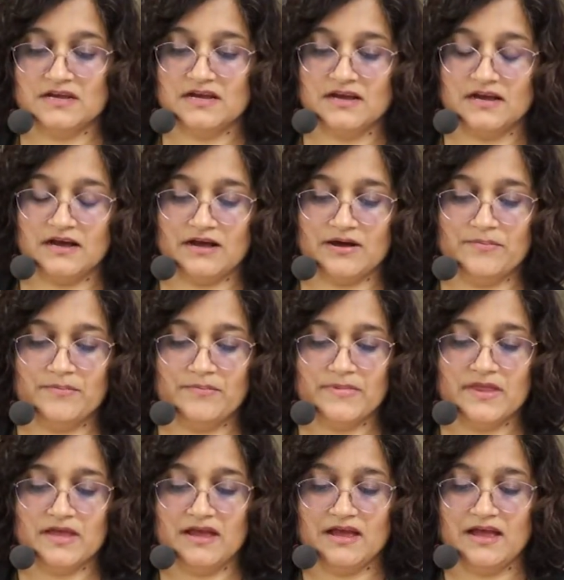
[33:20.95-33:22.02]
And
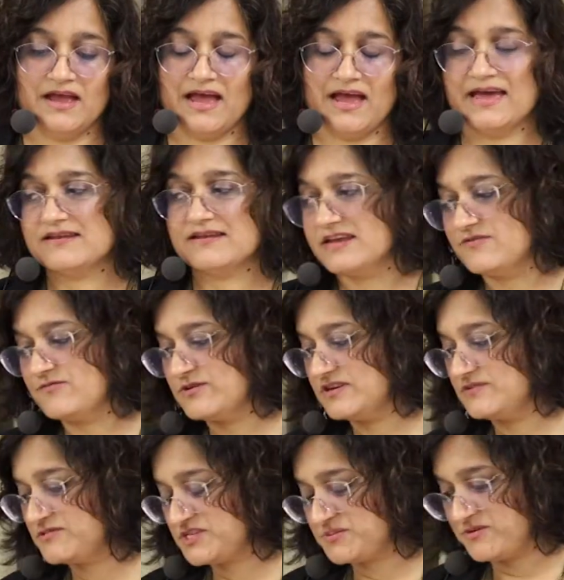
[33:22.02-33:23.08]
in
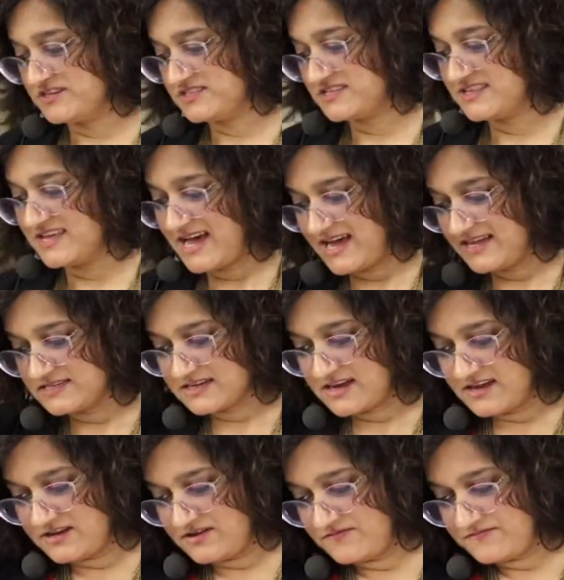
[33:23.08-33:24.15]
response to that kind
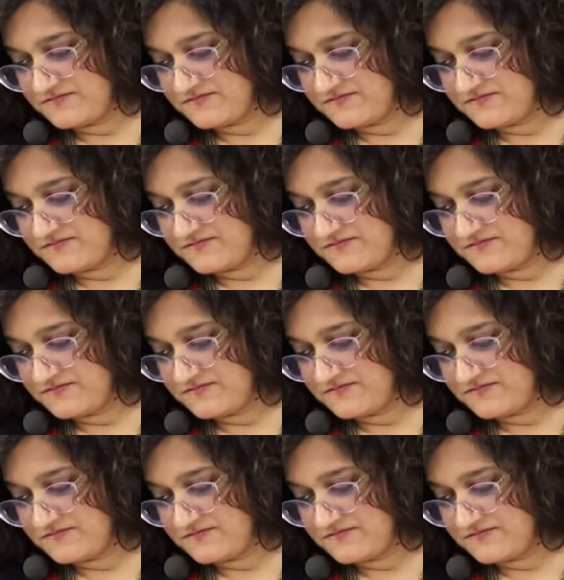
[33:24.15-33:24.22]
of